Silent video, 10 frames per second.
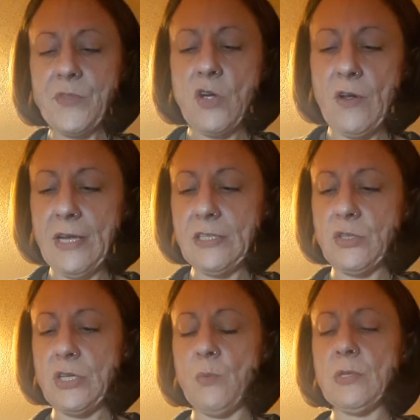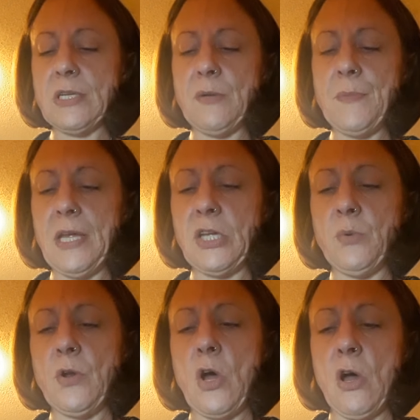all right? So someone's going to make
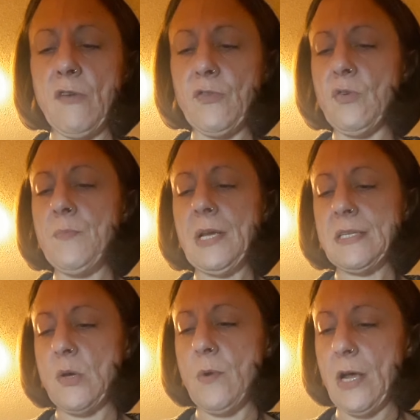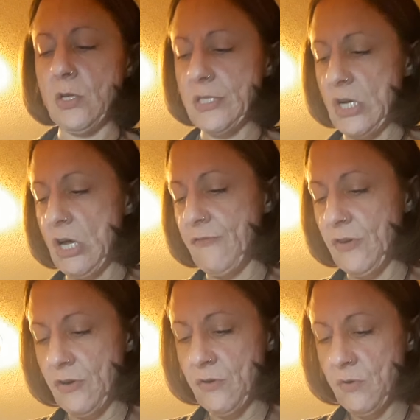you an offer or make someone else an
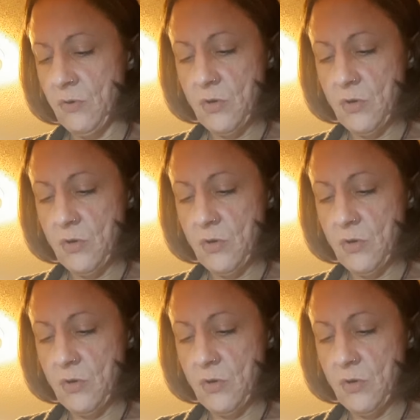offer,